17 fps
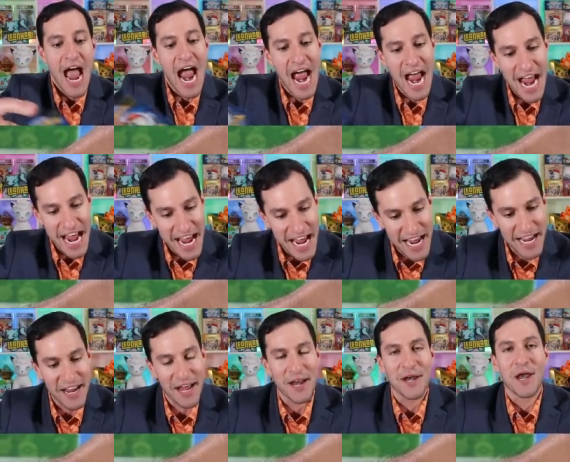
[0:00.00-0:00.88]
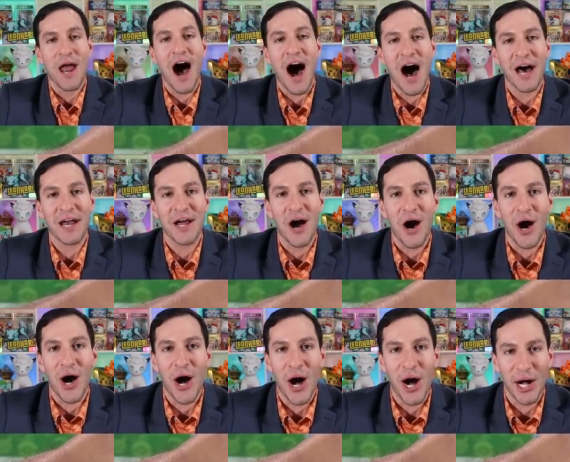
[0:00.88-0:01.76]
a
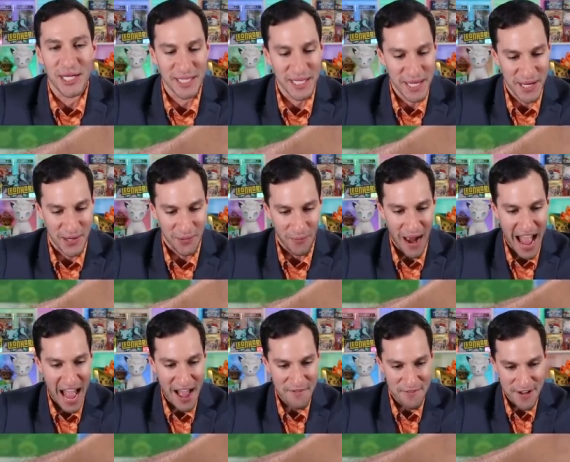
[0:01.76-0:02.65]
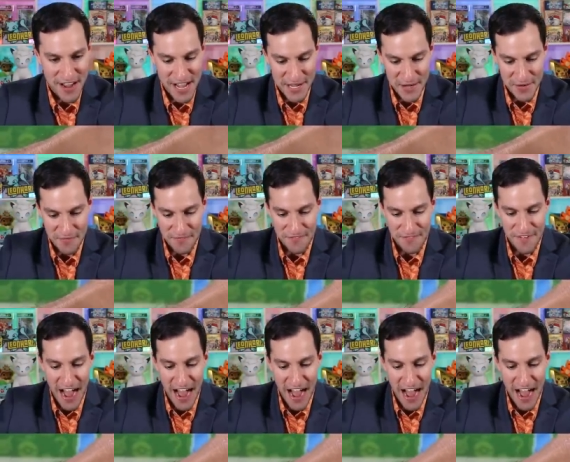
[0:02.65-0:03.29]
non-holographic